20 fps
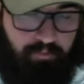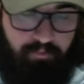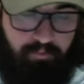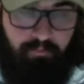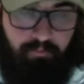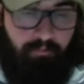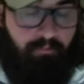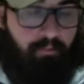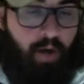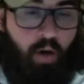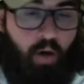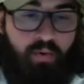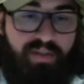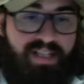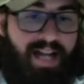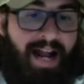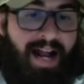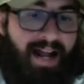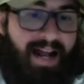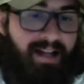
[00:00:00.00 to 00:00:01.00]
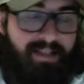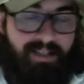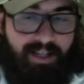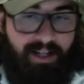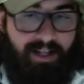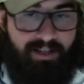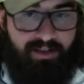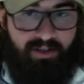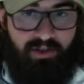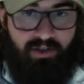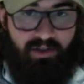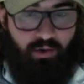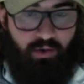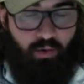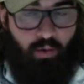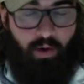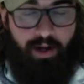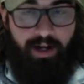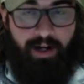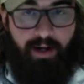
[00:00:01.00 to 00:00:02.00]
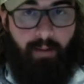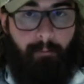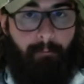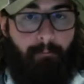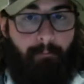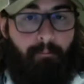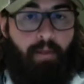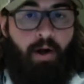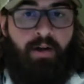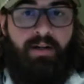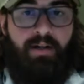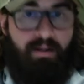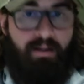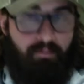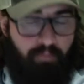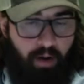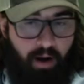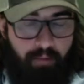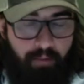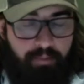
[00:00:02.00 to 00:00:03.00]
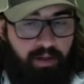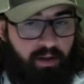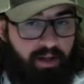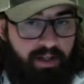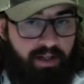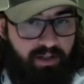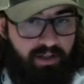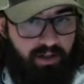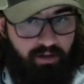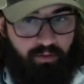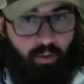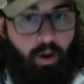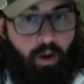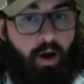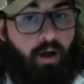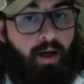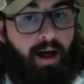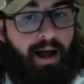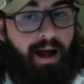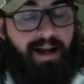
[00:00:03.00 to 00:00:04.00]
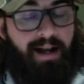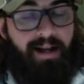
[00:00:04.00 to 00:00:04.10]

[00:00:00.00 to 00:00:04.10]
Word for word: most access to an abundant population of walleye.